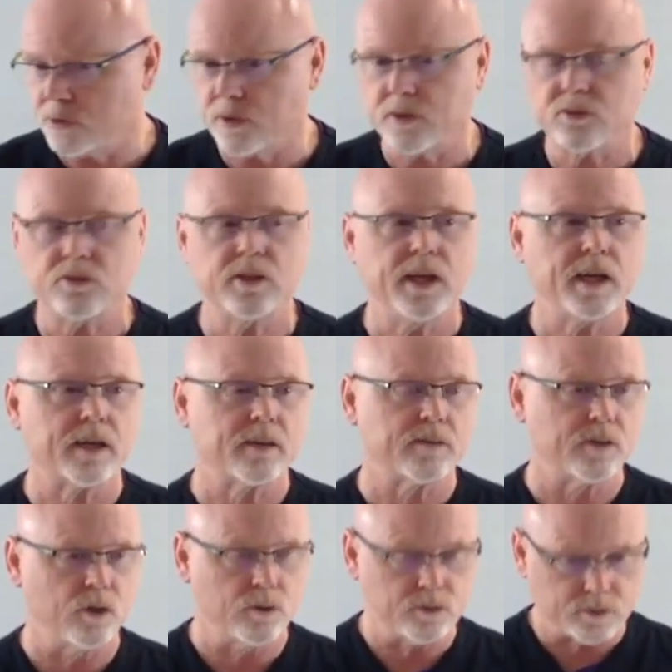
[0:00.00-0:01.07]
going to check
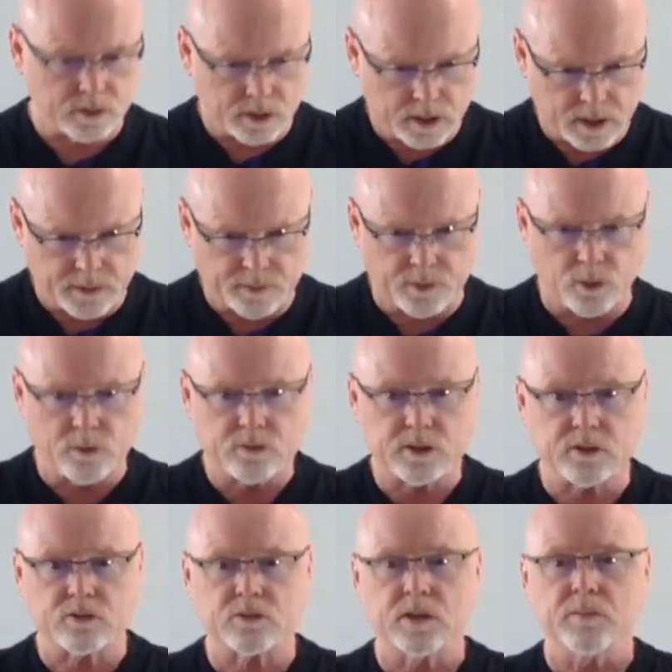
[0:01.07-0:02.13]
those those
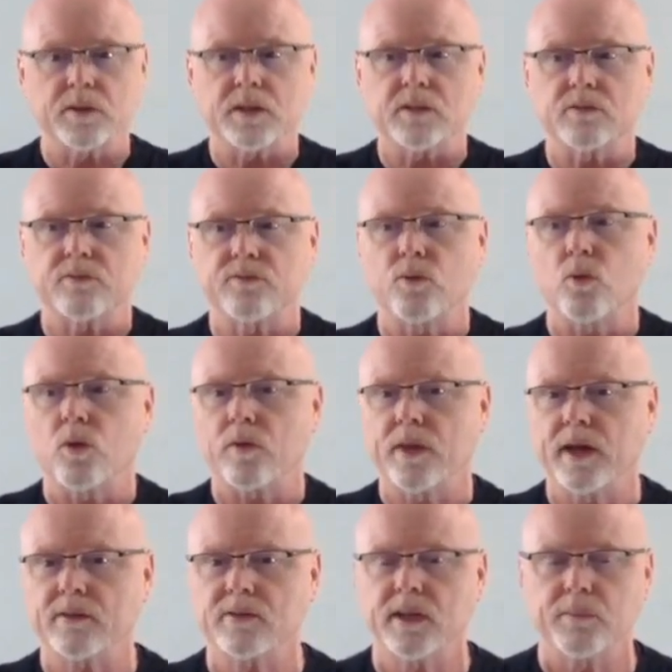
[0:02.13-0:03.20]
extremities for
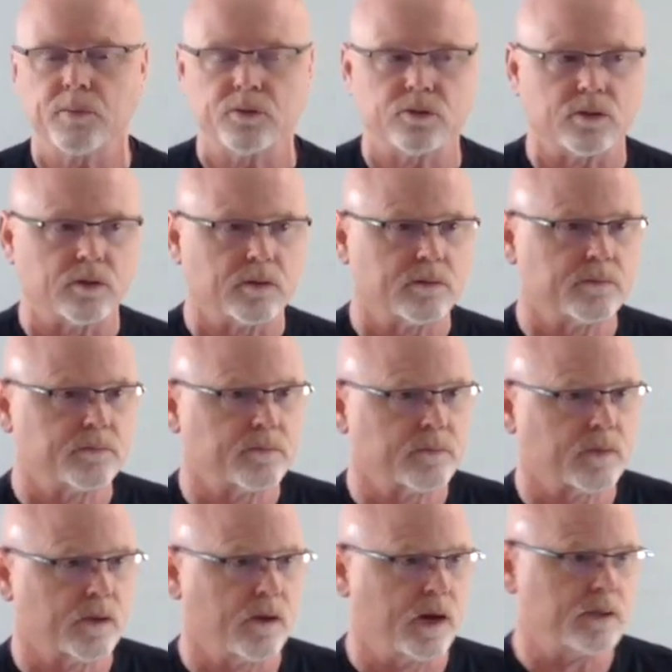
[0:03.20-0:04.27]
that temperature.
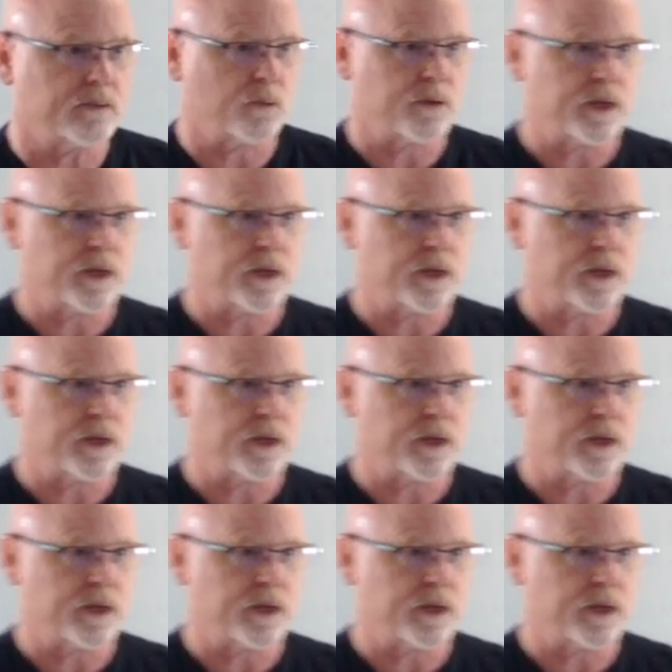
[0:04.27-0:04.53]
All right, so we